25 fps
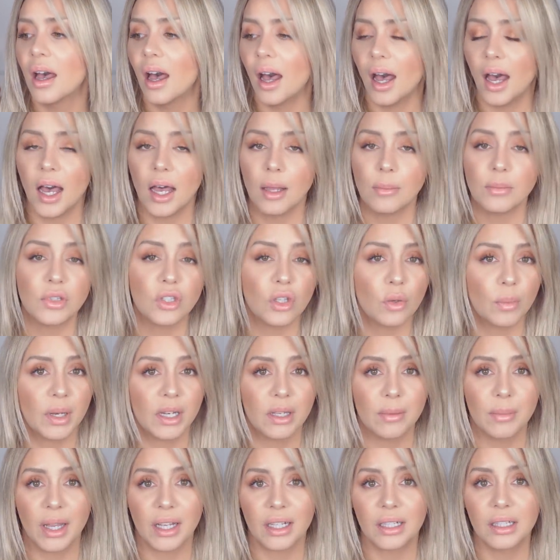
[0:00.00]
So
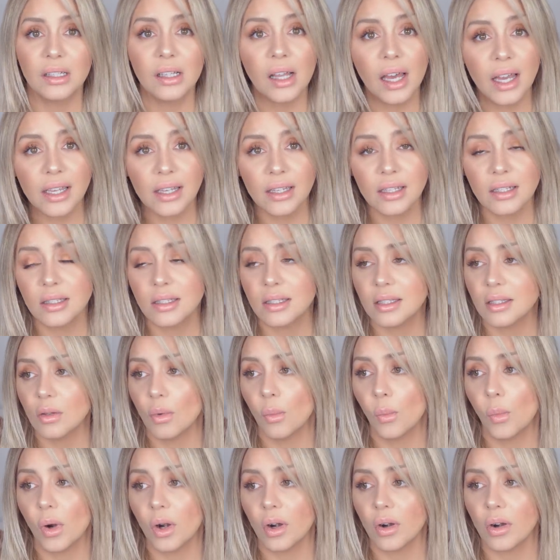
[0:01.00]
many of my clients
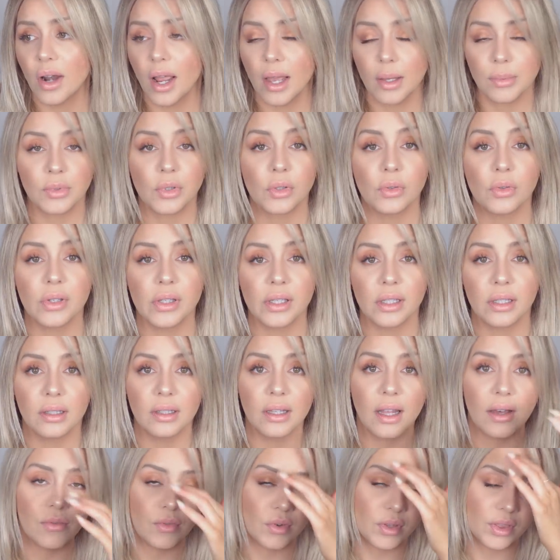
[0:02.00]
were absolutely in
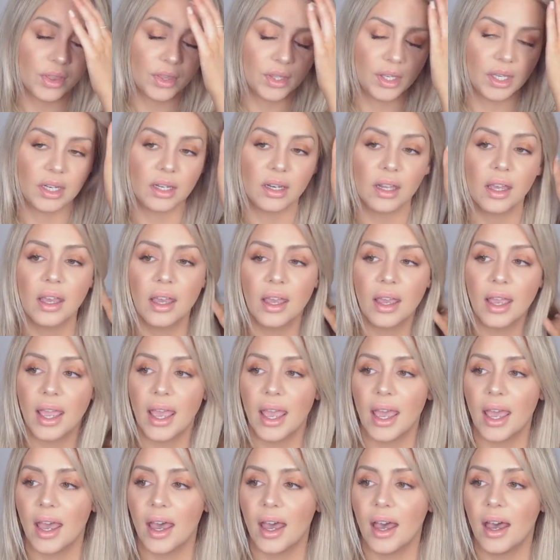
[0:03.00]
love with it,
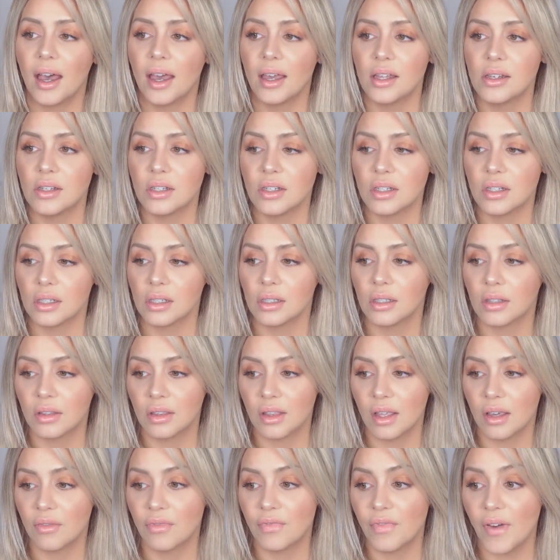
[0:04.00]
and
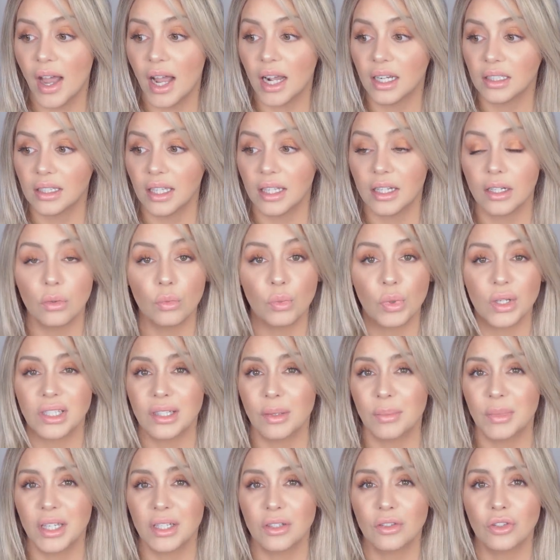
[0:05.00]
the fact that it was
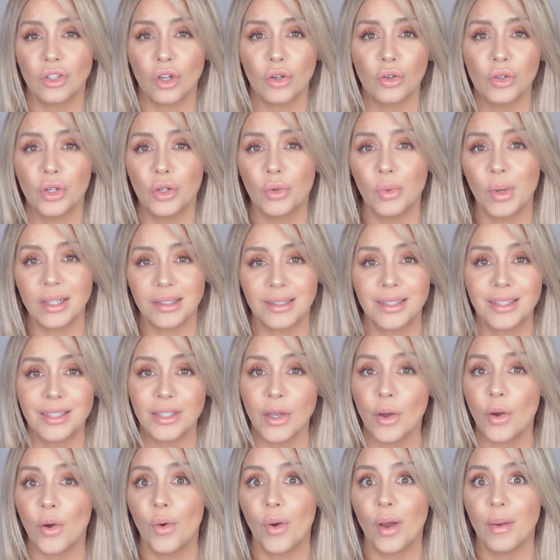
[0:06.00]
something so new and
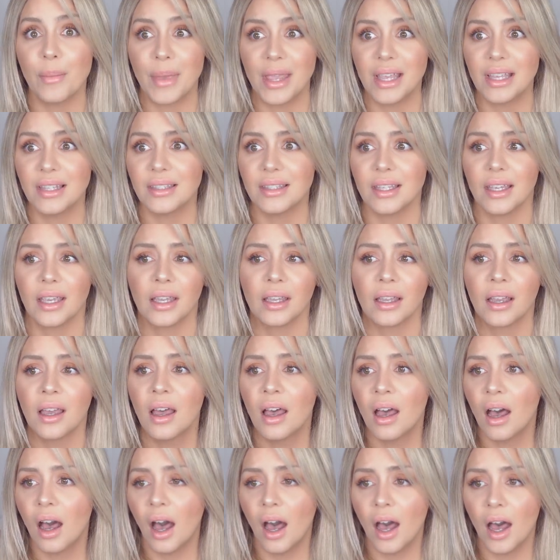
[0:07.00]
so amazing,
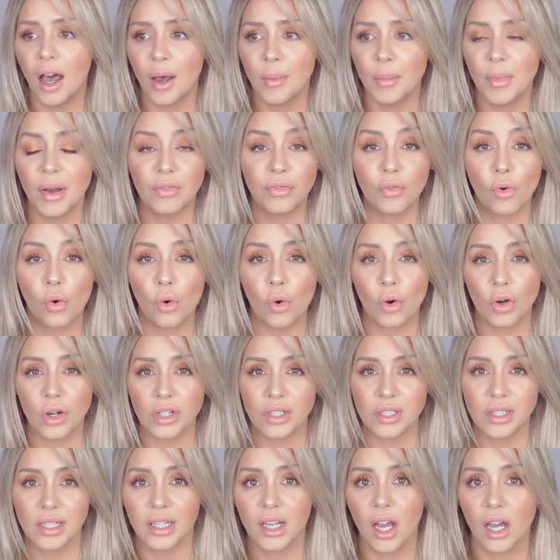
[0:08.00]
of
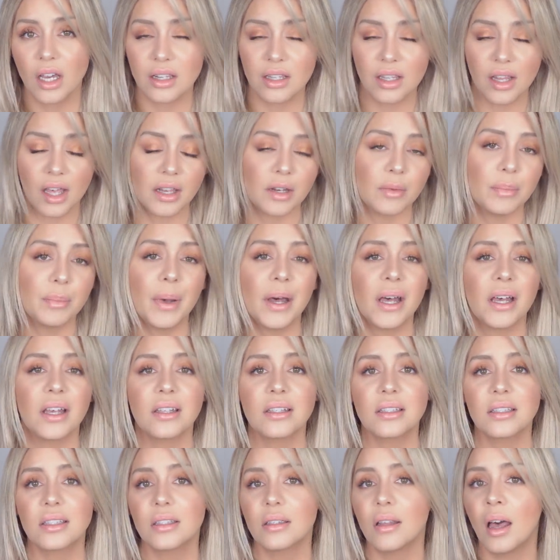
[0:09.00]
course it got a lot of
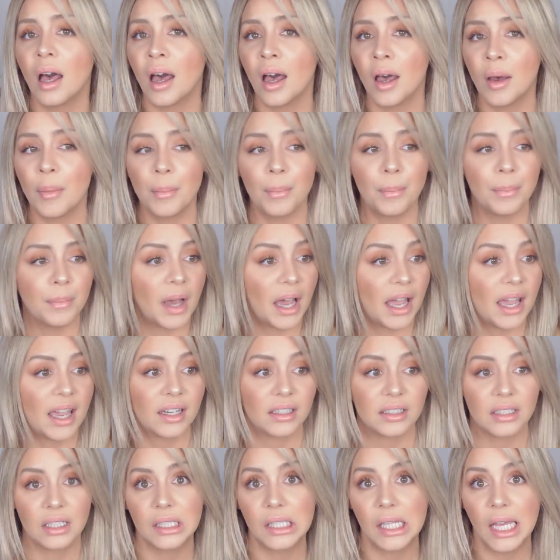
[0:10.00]
buzz. I
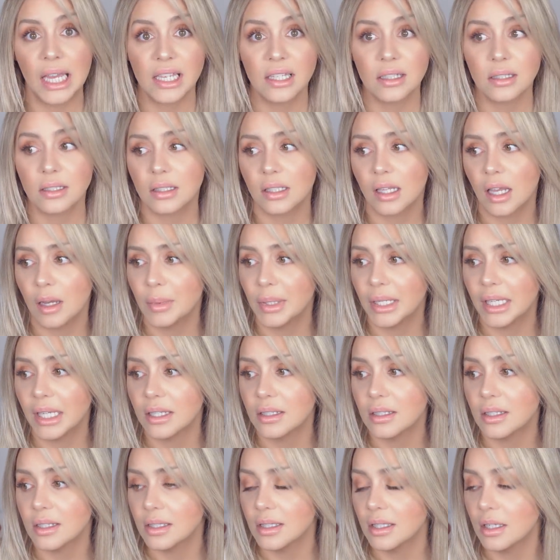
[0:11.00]
had clients coming
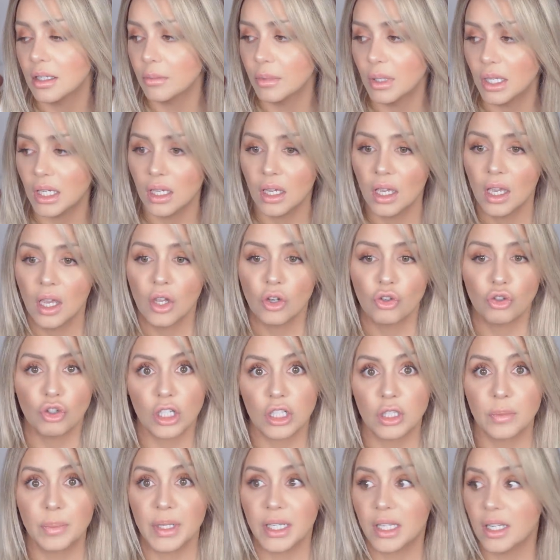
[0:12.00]
in to see me
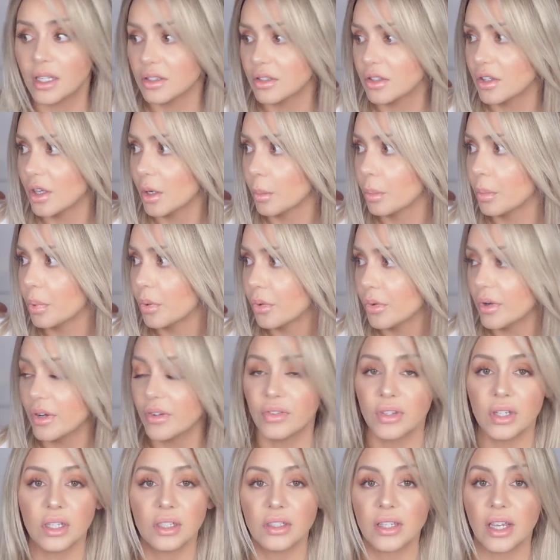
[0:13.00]
just because their
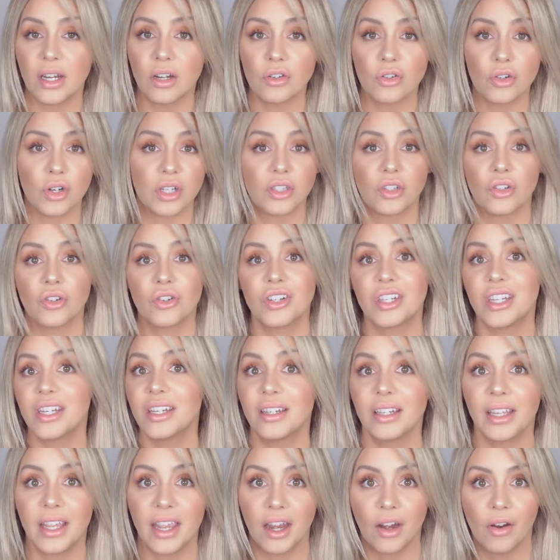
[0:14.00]
previous hairdresser
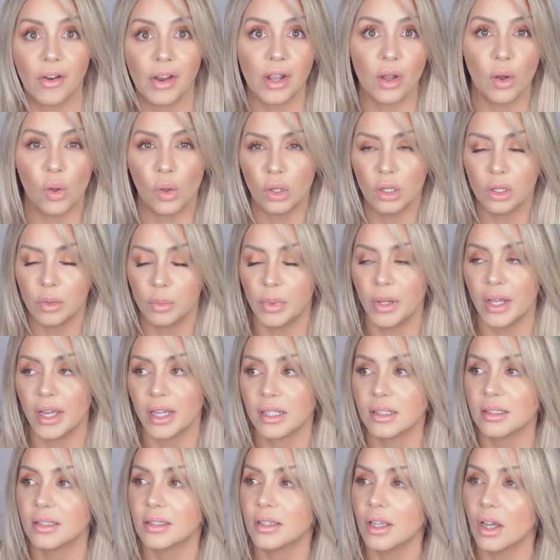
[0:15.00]
didn't carry
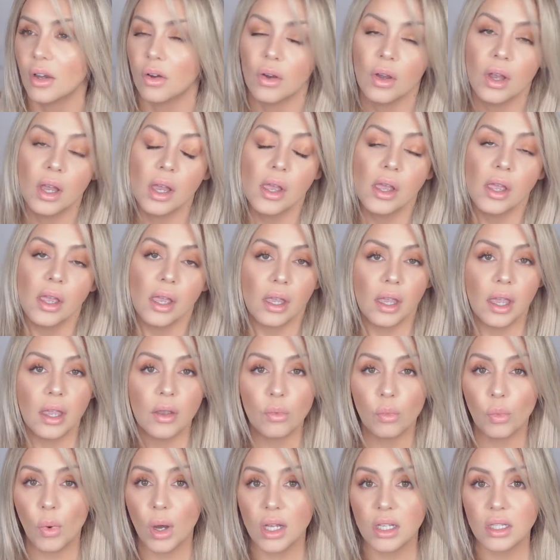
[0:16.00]
Olaplex, so
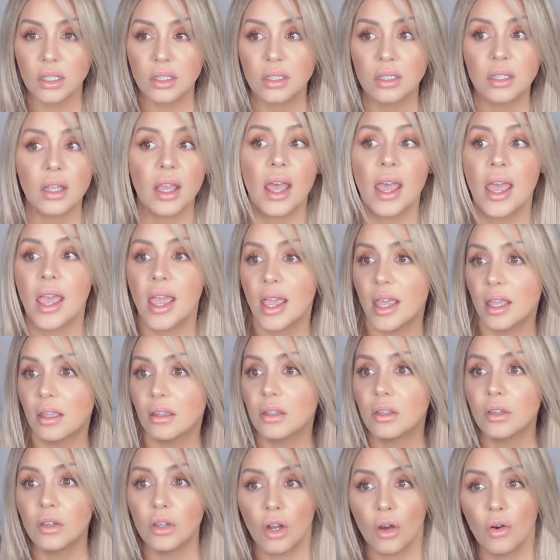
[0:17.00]
it was
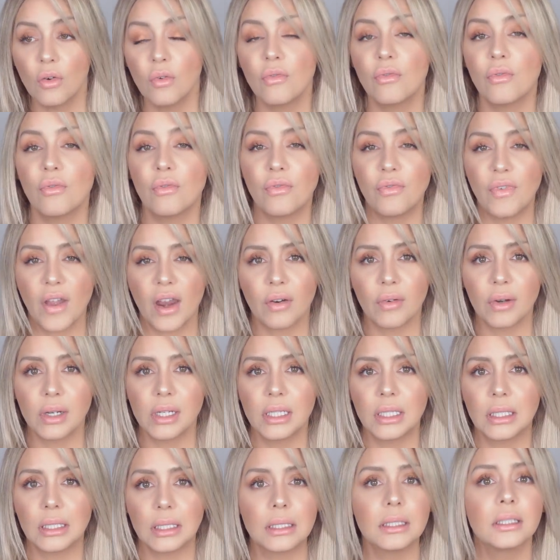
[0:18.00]
a, you know,
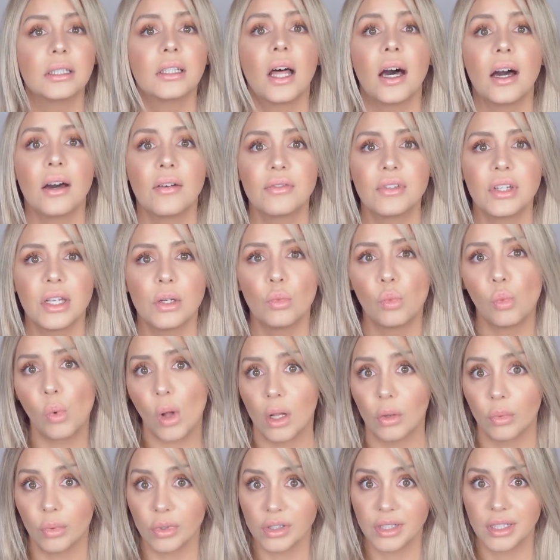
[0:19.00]
very loved and
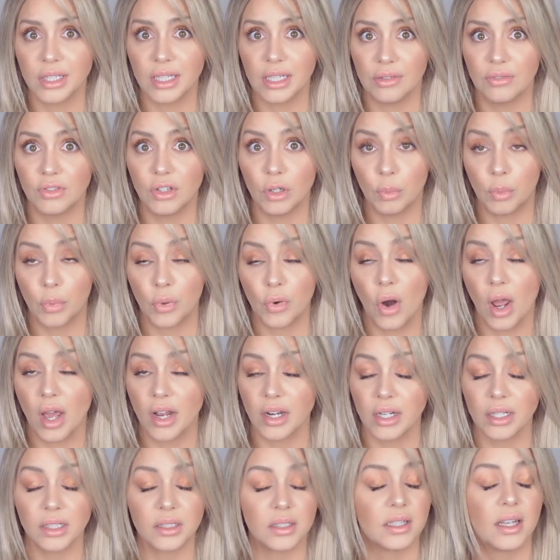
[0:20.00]
well-received
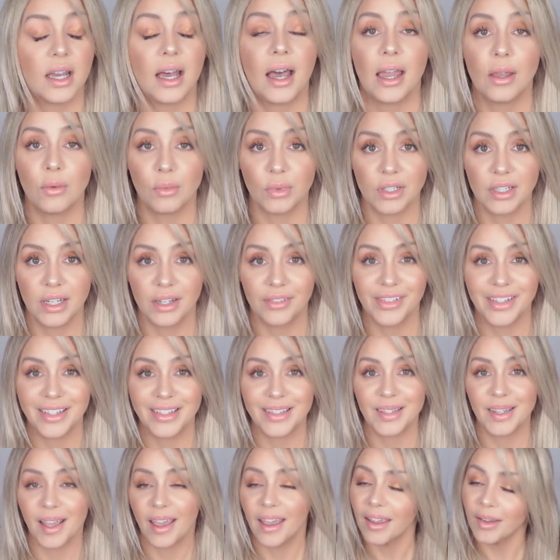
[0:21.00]
product, I would definitely
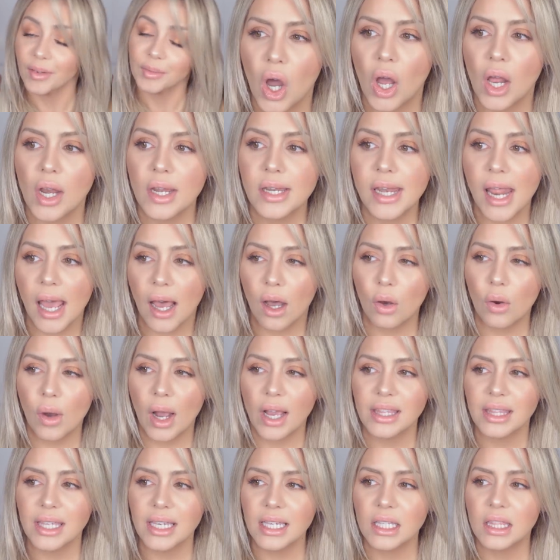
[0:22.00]
say. Now,
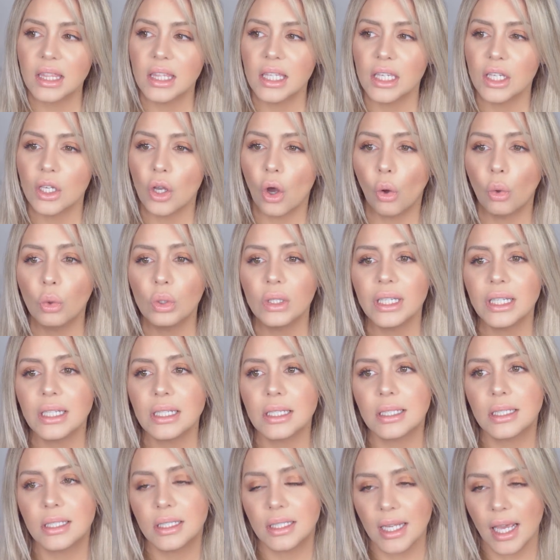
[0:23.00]
I think the
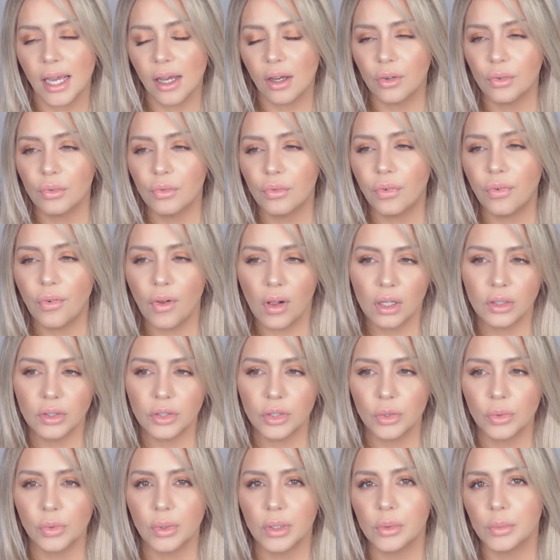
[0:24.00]
only downfall
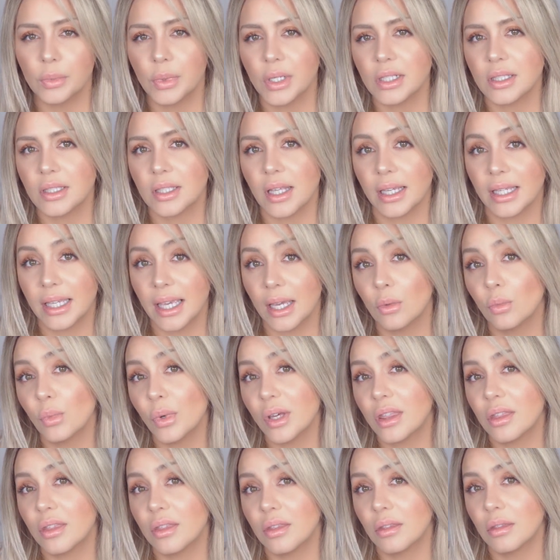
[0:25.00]
to it was, again,
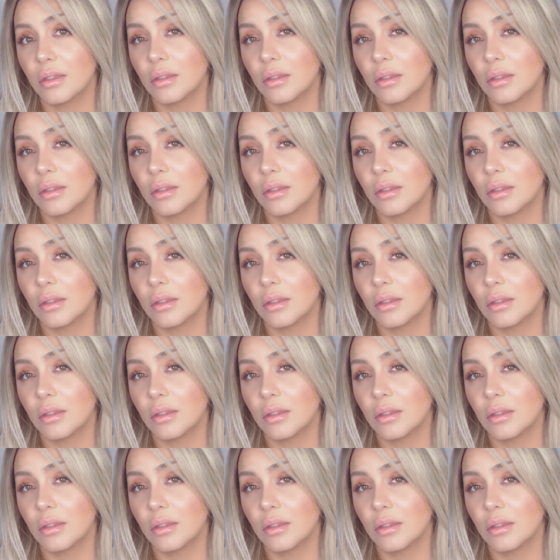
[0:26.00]
with